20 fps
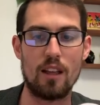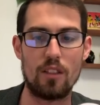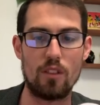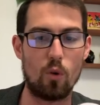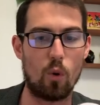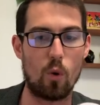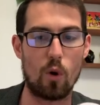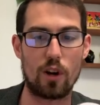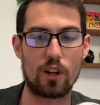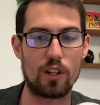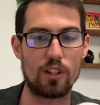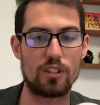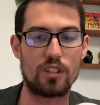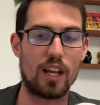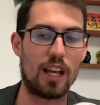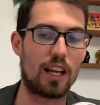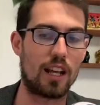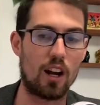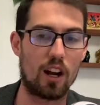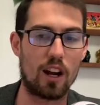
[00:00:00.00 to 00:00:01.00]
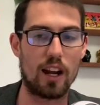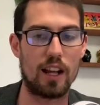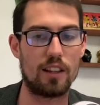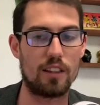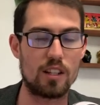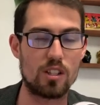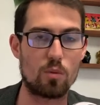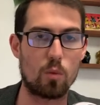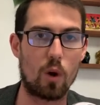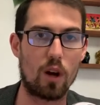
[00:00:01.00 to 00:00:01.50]
Or you're saying, all right,
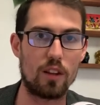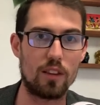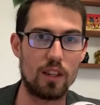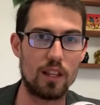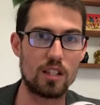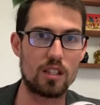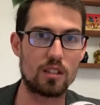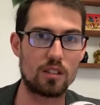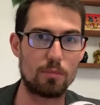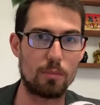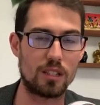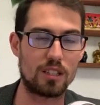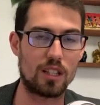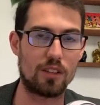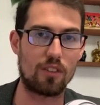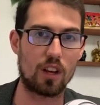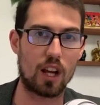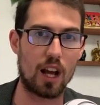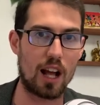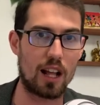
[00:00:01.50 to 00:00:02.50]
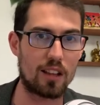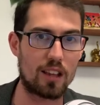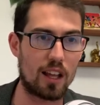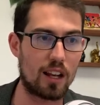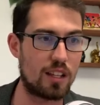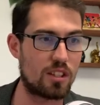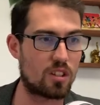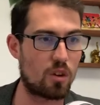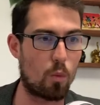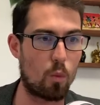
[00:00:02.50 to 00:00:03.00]
this one, this specific content
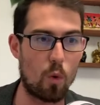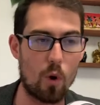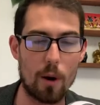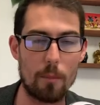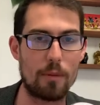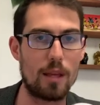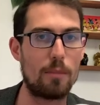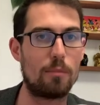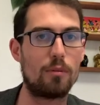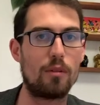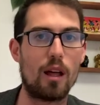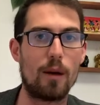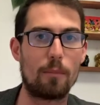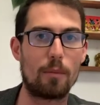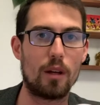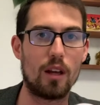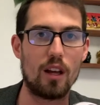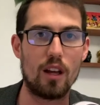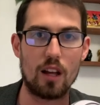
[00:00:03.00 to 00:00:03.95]
is to warm people up,